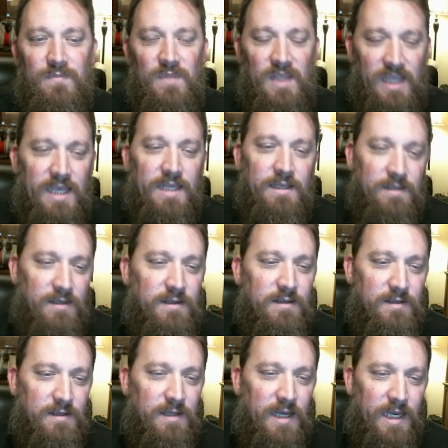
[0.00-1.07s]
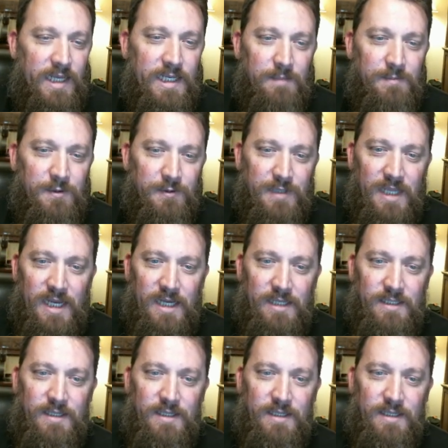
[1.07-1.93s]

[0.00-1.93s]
and I end up doing that.